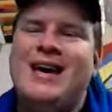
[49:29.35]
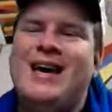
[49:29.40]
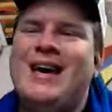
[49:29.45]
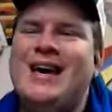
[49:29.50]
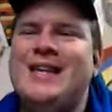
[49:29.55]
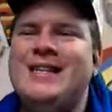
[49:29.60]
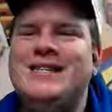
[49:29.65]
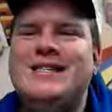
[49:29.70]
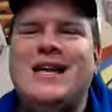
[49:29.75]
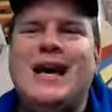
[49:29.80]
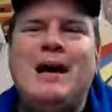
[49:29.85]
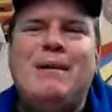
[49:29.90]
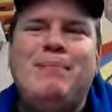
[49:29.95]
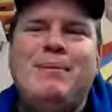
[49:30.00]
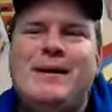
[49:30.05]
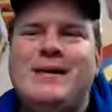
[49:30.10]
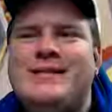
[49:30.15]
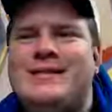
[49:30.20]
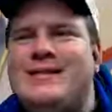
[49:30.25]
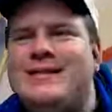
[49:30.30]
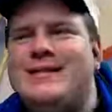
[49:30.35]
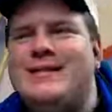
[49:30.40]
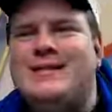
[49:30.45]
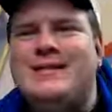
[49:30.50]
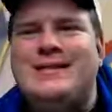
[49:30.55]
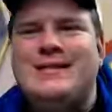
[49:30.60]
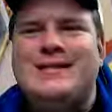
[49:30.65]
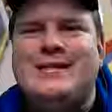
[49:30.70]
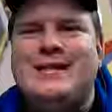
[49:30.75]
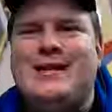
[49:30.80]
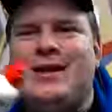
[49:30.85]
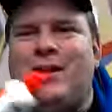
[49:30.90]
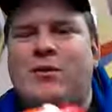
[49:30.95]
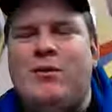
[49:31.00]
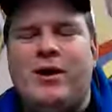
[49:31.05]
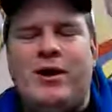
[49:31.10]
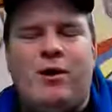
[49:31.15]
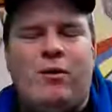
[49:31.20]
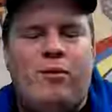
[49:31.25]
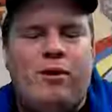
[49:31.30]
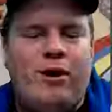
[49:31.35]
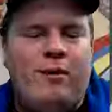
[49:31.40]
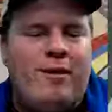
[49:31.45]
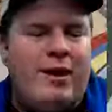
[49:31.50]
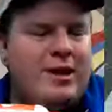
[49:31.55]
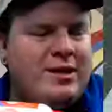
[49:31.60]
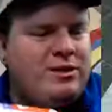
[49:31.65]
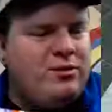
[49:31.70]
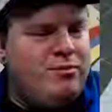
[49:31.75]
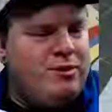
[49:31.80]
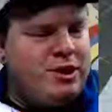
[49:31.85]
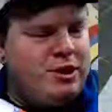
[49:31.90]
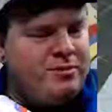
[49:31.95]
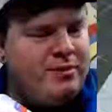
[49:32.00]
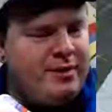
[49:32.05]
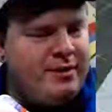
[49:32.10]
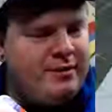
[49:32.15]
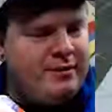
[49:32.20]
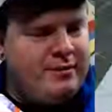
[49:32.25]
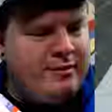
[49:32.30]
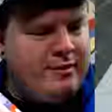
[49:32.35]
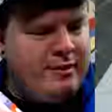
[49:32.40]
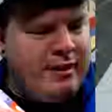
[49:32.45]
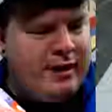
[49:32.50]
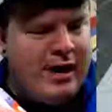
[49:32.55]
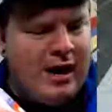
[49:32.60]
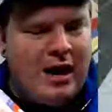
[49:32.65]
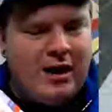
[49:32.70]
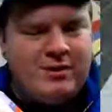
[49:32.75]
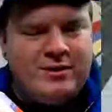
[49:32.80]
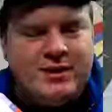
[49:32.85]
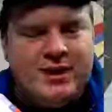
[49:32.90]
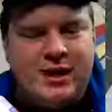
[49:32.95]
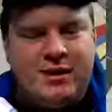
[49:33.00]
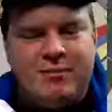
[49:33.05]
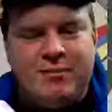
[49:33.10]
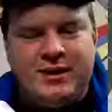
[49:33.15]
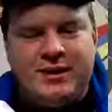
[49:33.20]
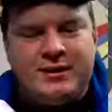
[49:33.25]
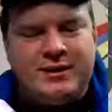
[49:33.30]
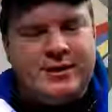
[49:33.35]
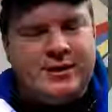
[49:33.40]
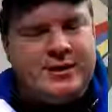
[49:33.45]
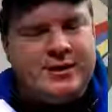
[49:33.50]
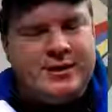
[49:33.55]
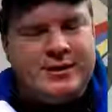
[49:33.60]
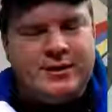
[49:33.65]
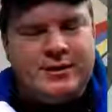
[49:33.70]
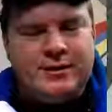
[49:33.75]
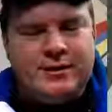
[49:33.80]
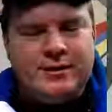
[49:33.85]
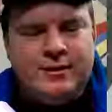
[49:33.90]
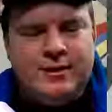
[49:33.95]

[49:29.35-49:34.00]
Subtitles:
Inside pieces, you know, we don't worry about it too much, but outside pieces,